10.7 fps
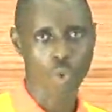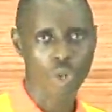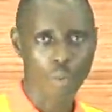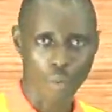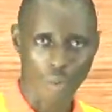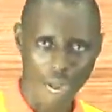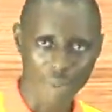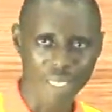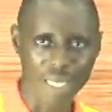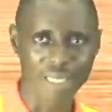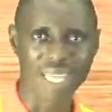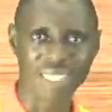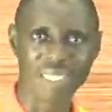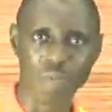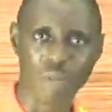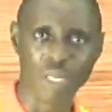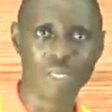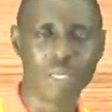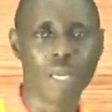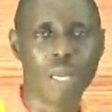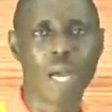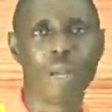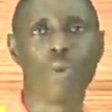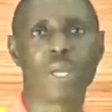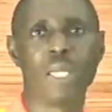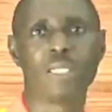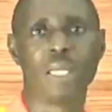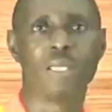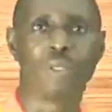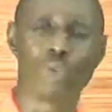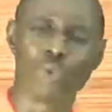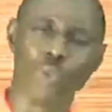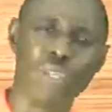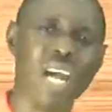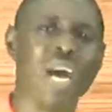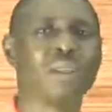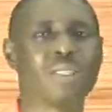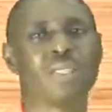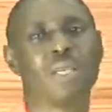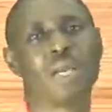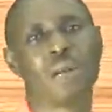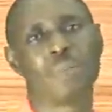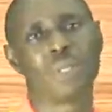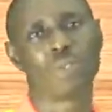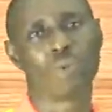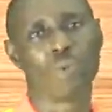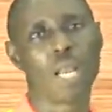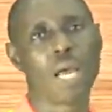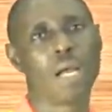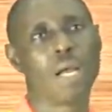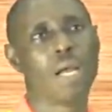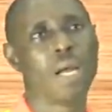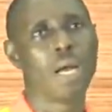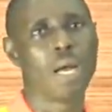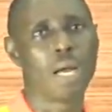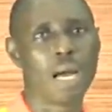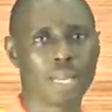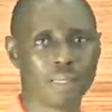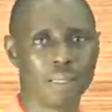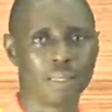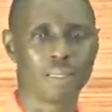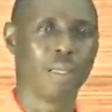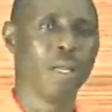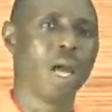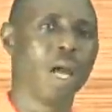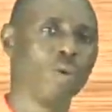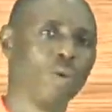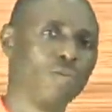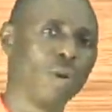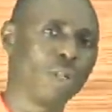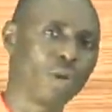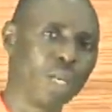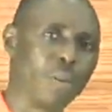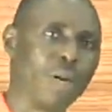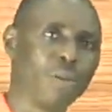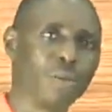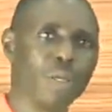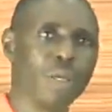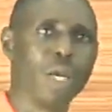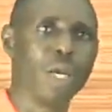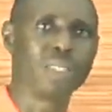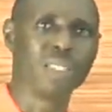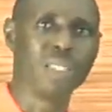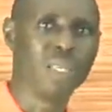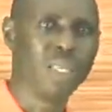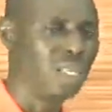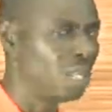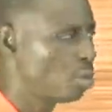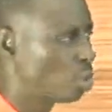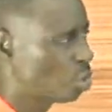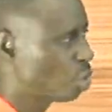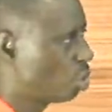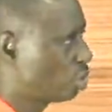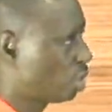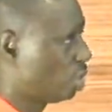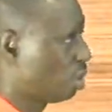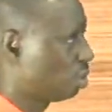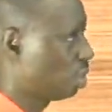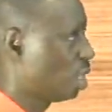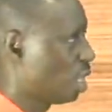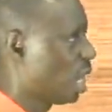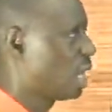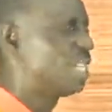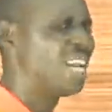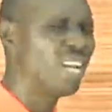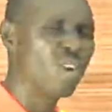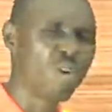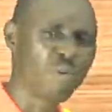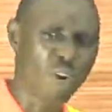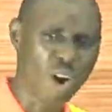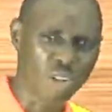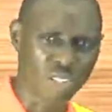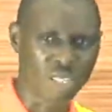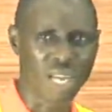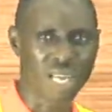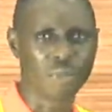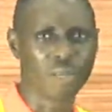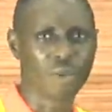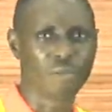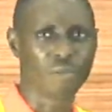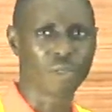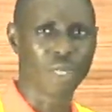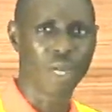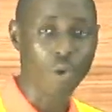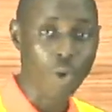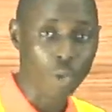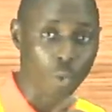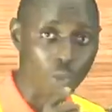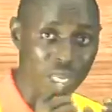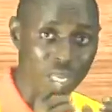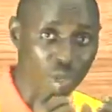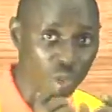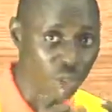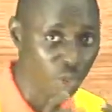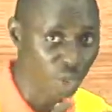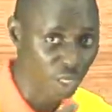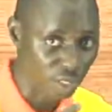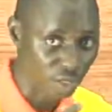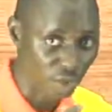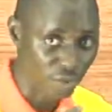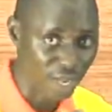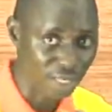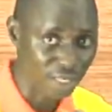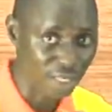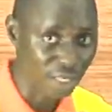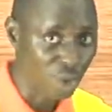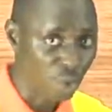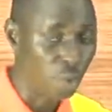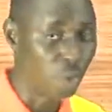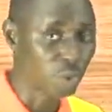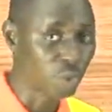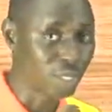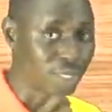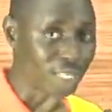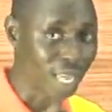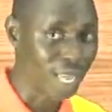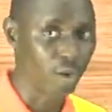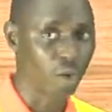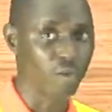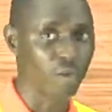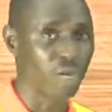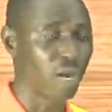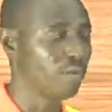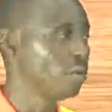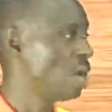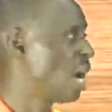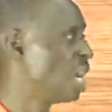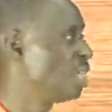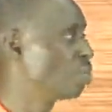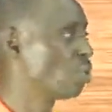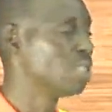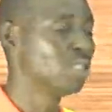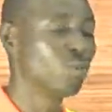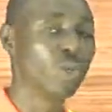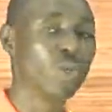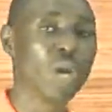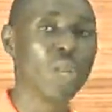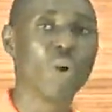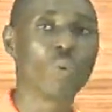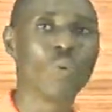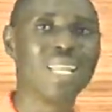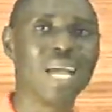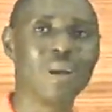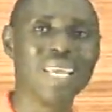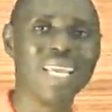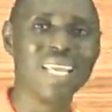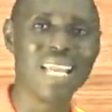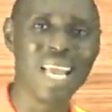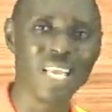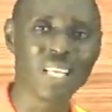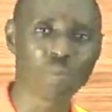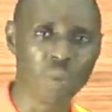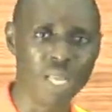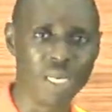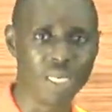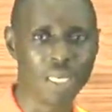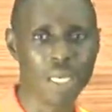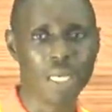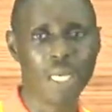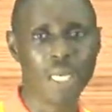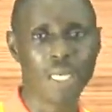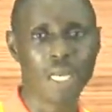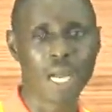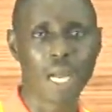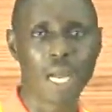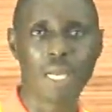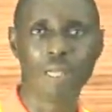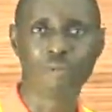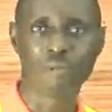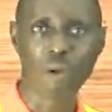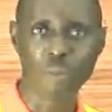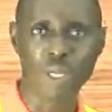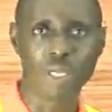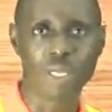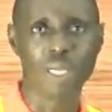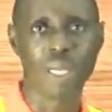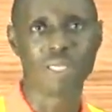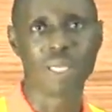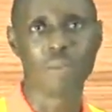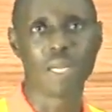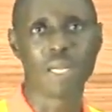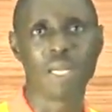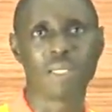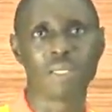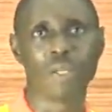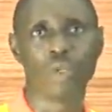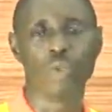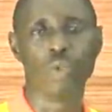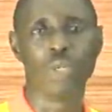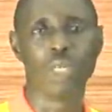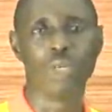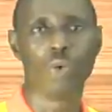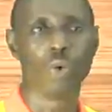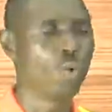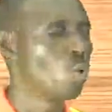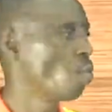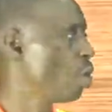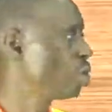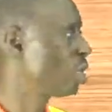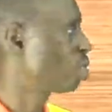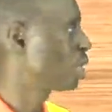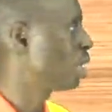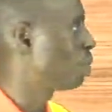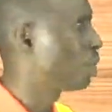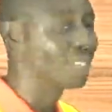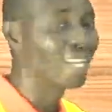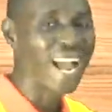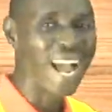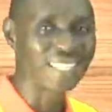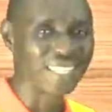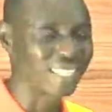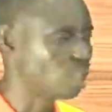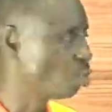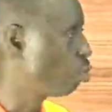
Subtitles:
the parameters that is being allocated to that particular axis. If you are talking about t, then you must show t, and then of course, as a matter of fact now, you must let us know the units of that t. You must know the scale of the graph, and this one will go a long way now in explaining, in informing the examiner that you really know what you are talking about as it has to